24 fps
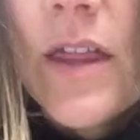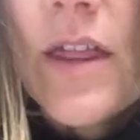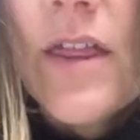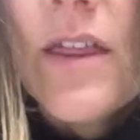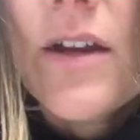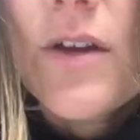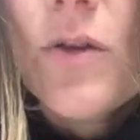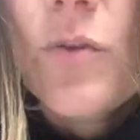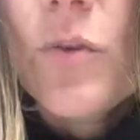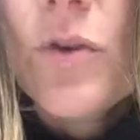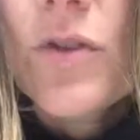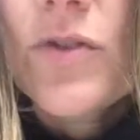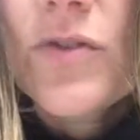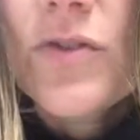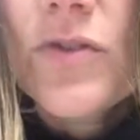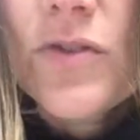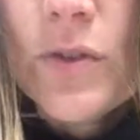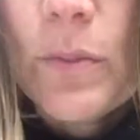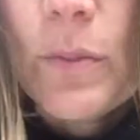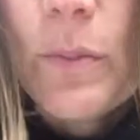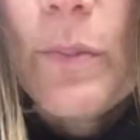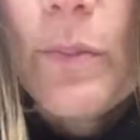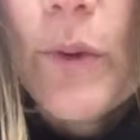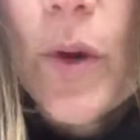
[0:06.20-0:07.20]
There was
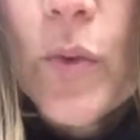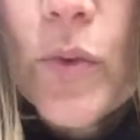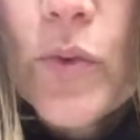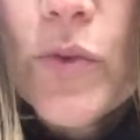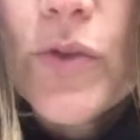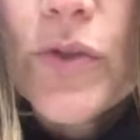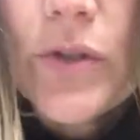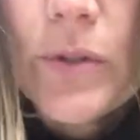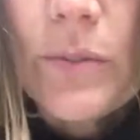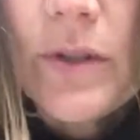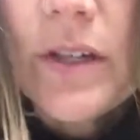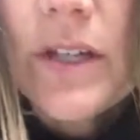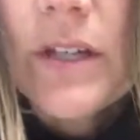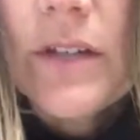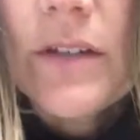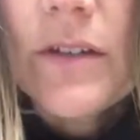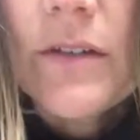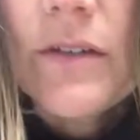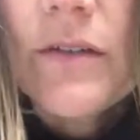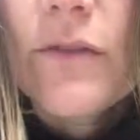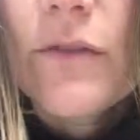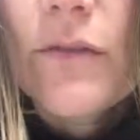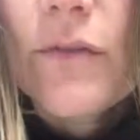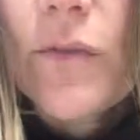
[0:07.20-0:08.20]
supposed to be
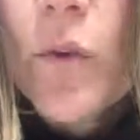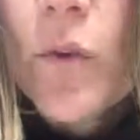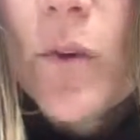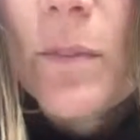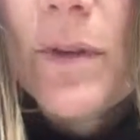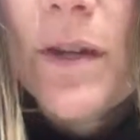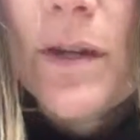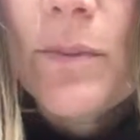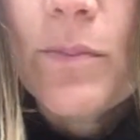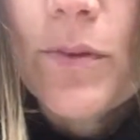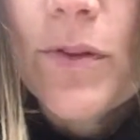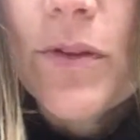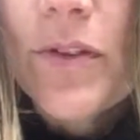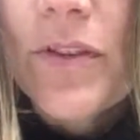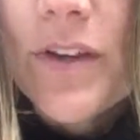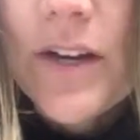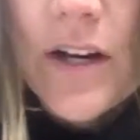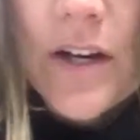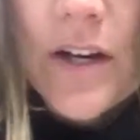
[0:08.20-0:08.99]
4 people